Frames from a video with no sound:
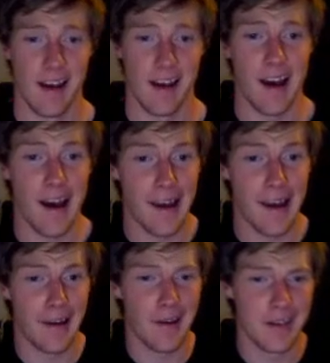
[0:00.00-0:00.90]
Hey
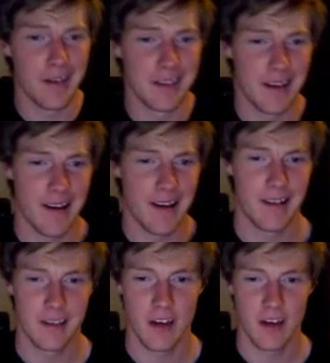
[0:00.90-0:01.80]
guys,
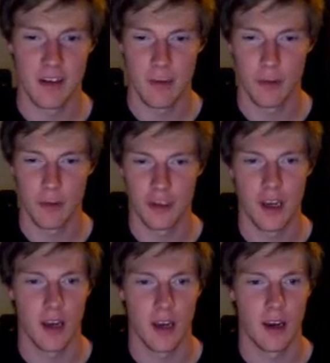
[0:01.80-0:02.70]
just got done
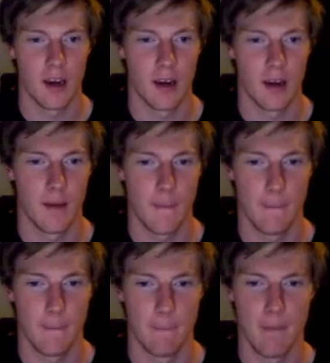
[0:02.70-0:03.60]
watching
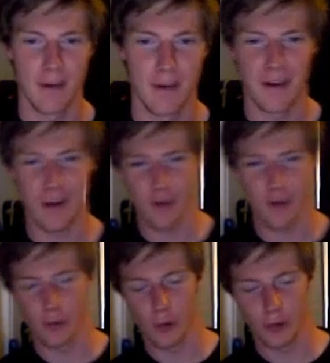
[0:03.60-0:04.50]
Monday Night
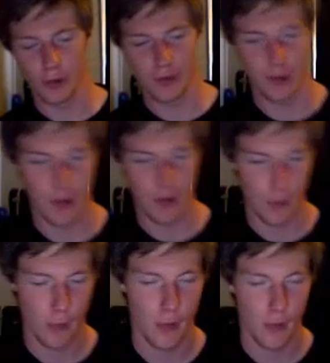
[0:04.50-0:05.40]
Raw,
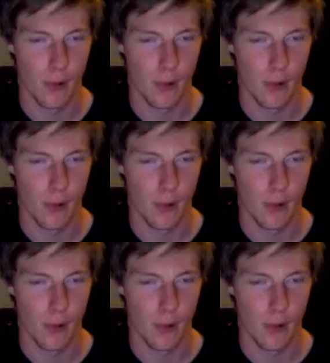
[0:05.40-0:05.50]
so